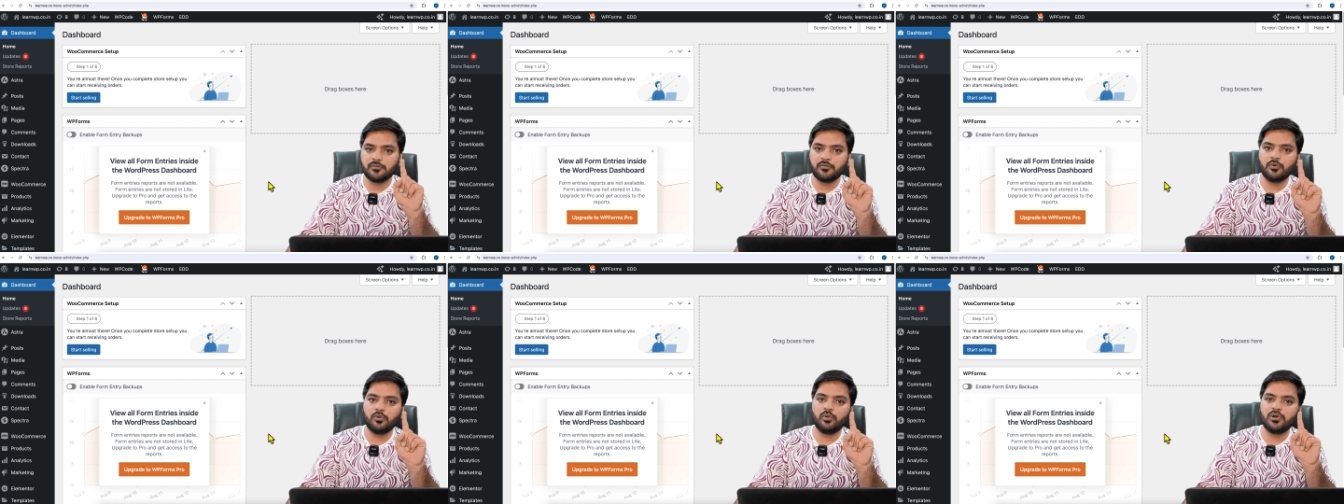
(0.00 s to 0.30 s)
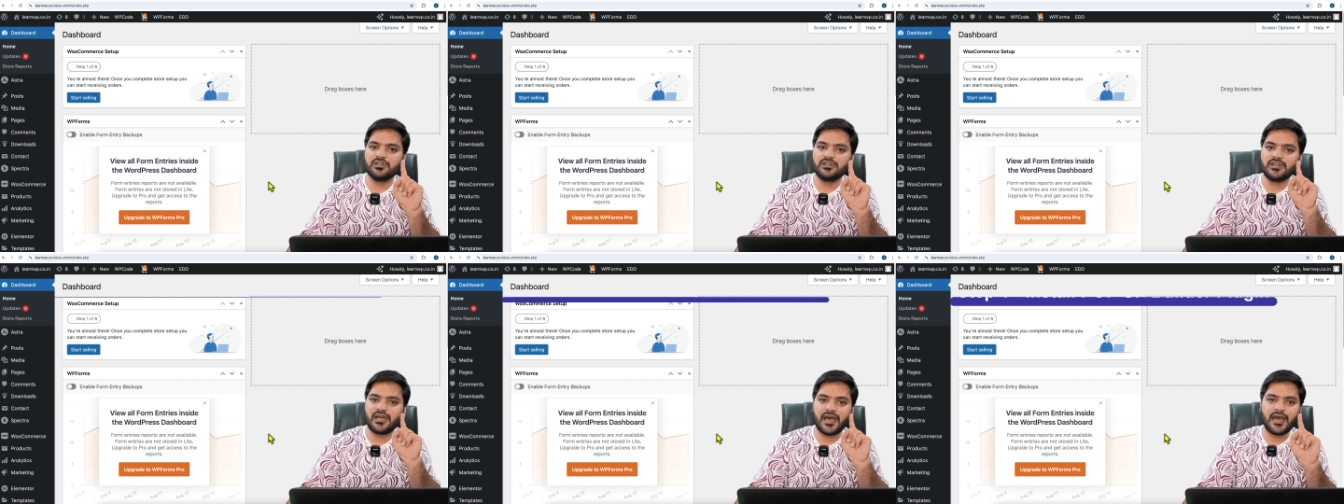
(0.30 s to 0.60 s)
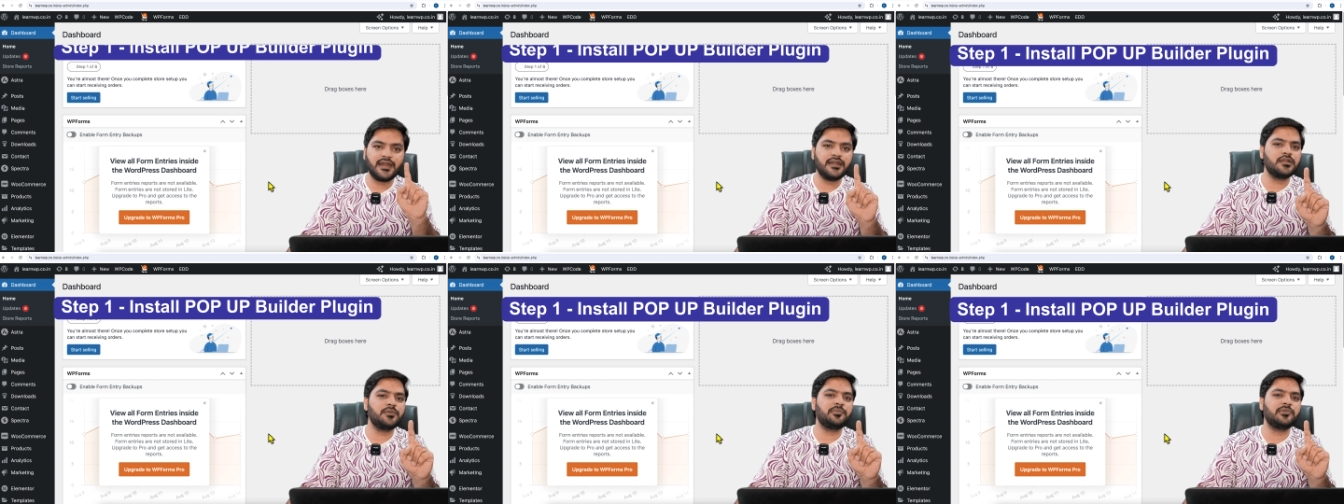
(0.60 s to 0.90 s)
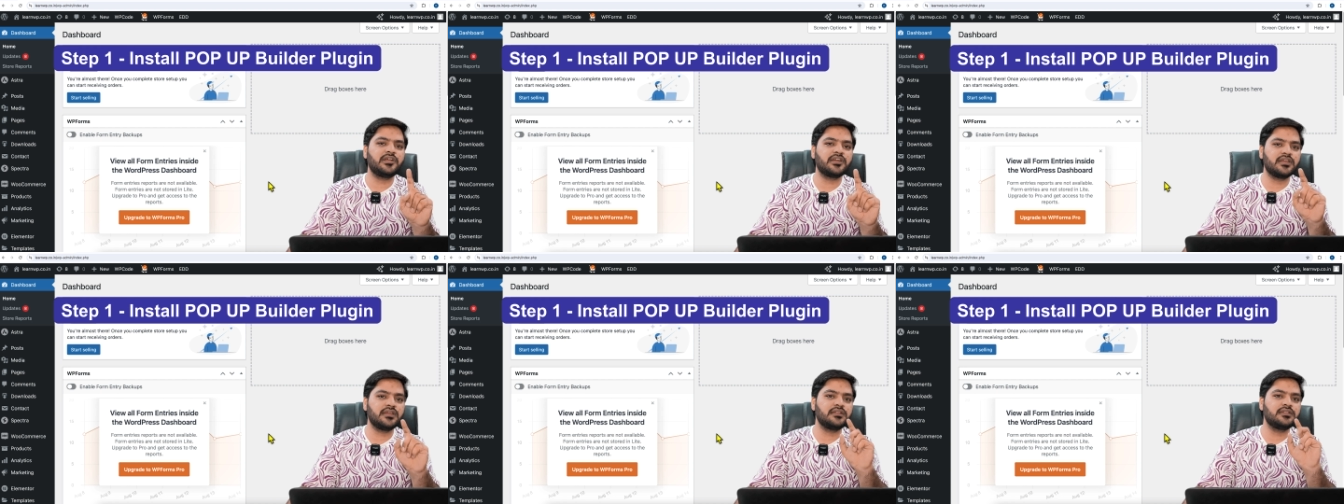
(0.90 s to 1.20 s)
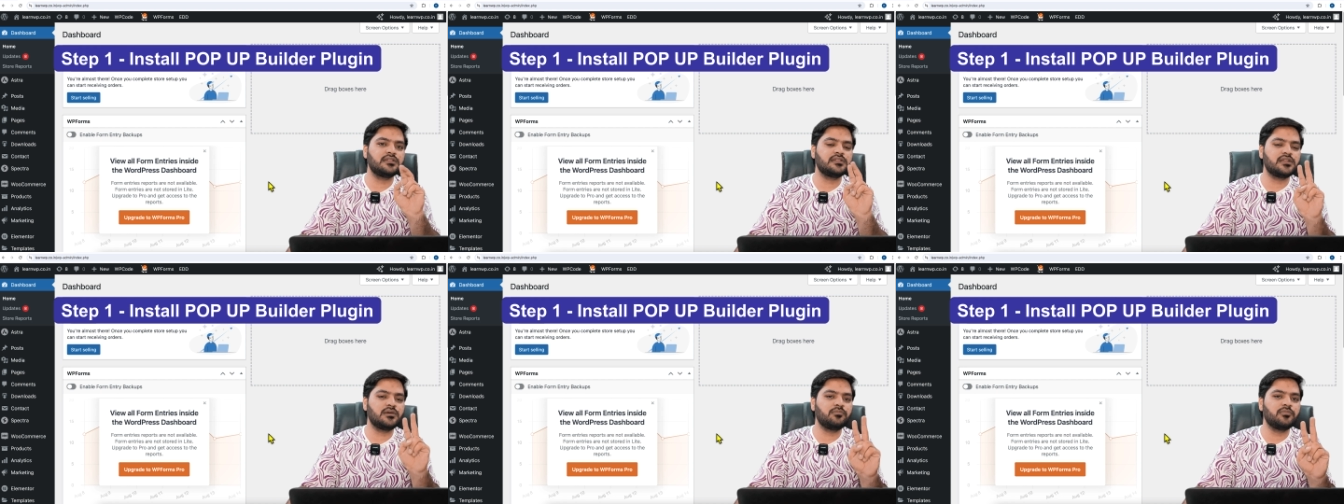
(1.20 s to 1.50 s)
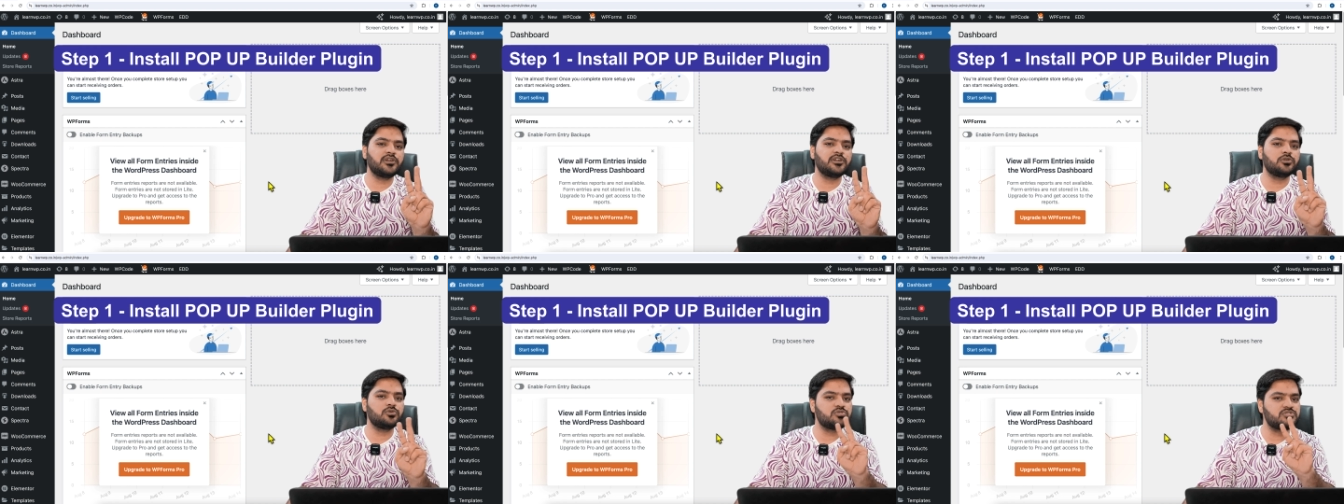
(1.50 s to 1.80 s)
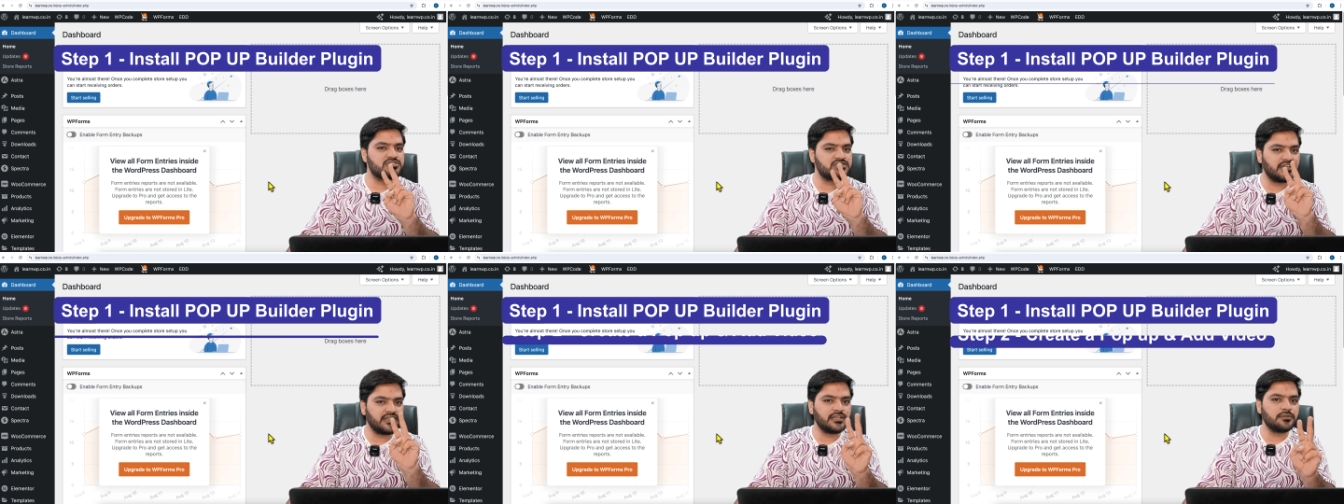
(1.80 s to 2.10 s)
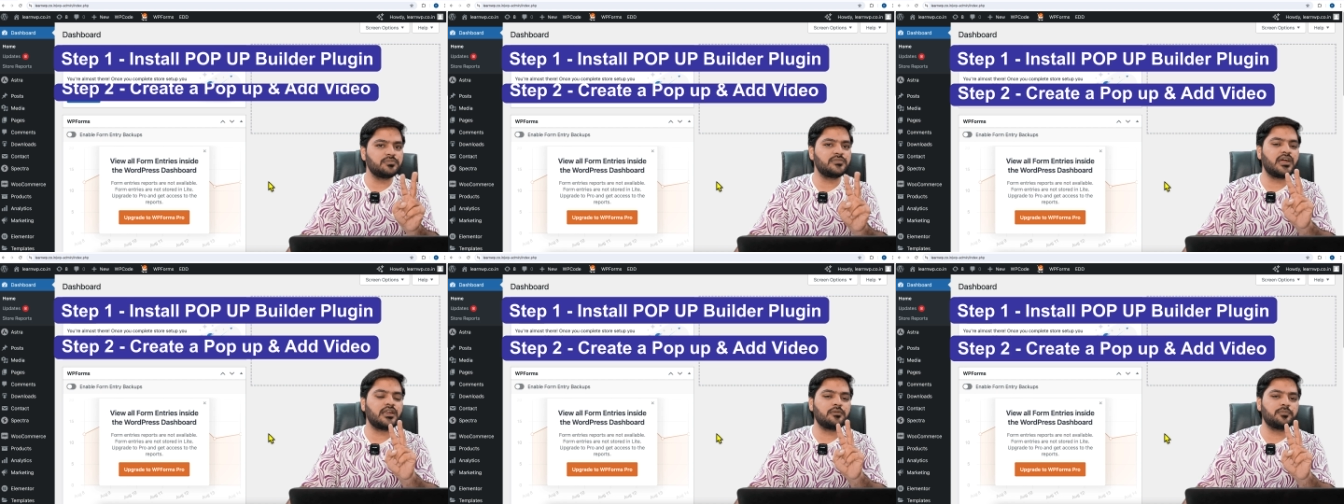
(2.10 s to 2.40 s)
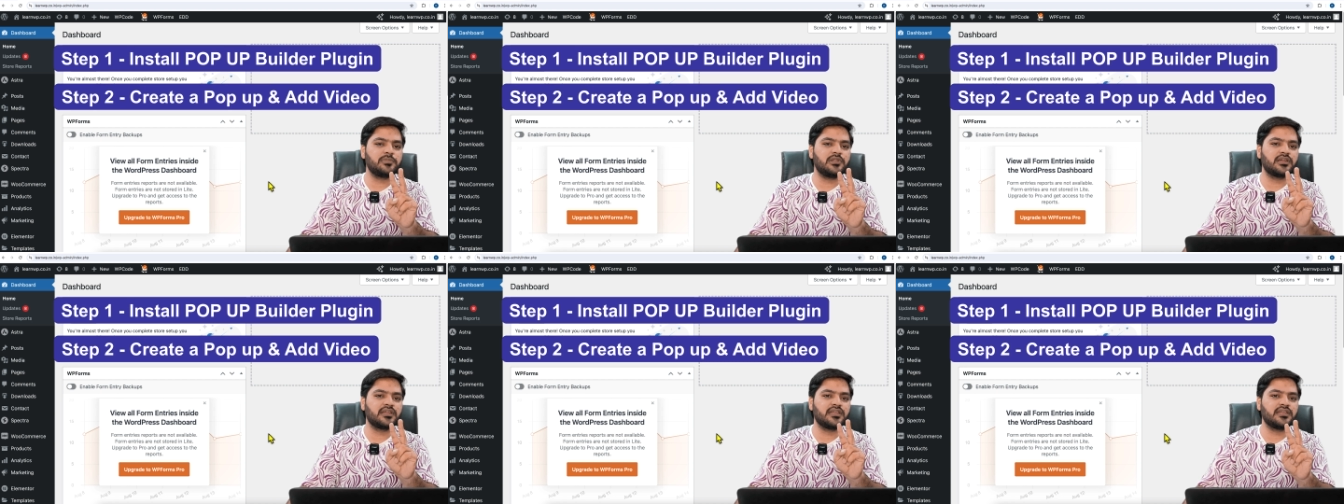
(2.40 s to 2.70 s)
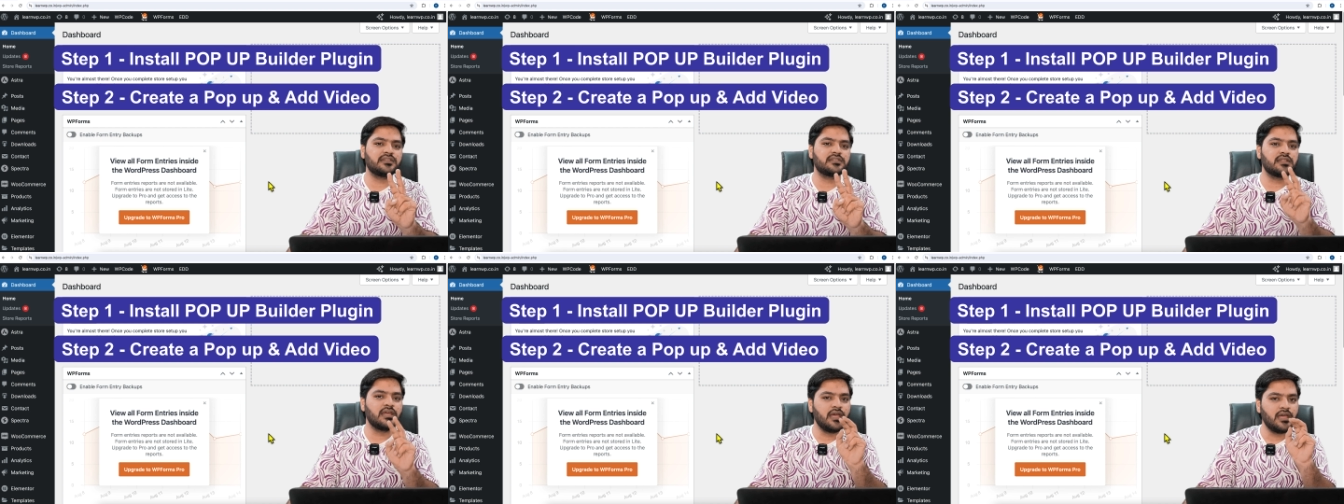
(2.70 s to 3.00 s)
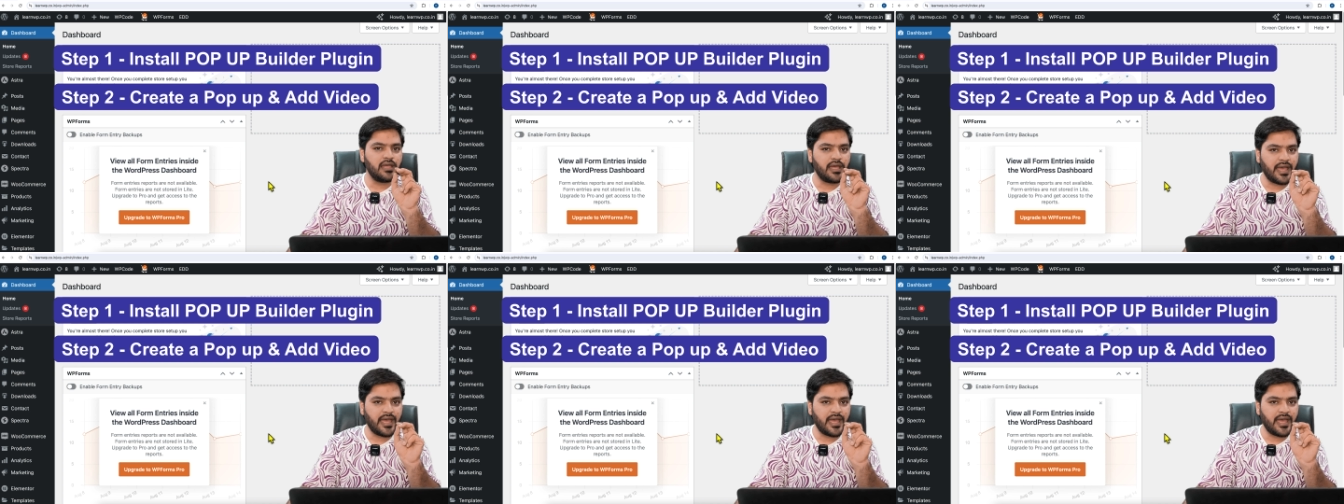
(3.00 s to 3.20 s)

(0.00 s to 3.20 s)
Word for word: Number one, add a plugin. Number two, set up that plugin